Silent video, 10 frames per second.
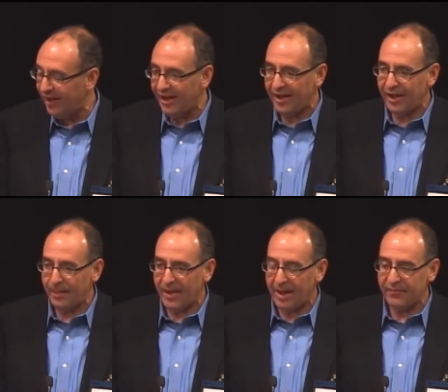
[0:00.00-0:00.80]

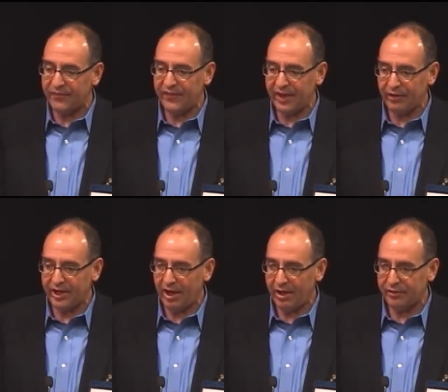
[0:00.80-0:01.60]
Um, I'm
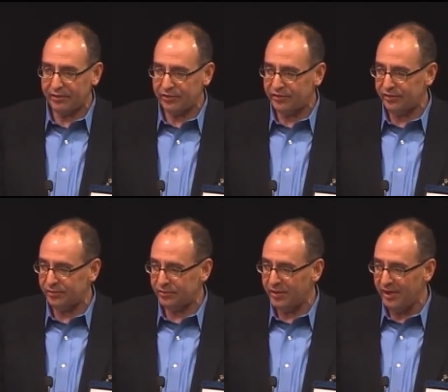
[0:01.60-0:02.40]
very honored
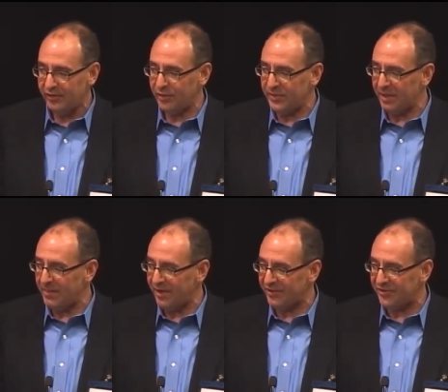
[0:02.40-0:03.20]
to, to be
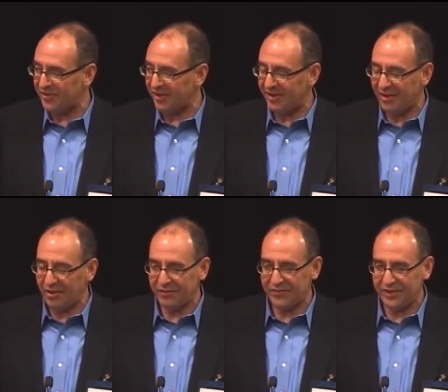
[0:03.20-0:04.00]
amongst uh,
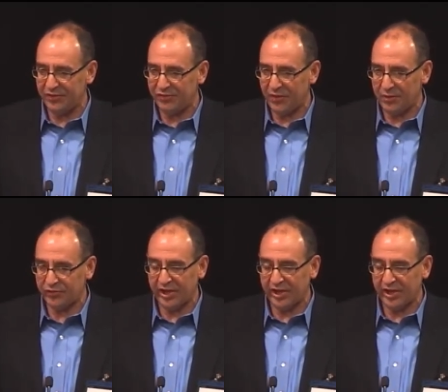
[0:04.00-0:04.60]
all of these folks.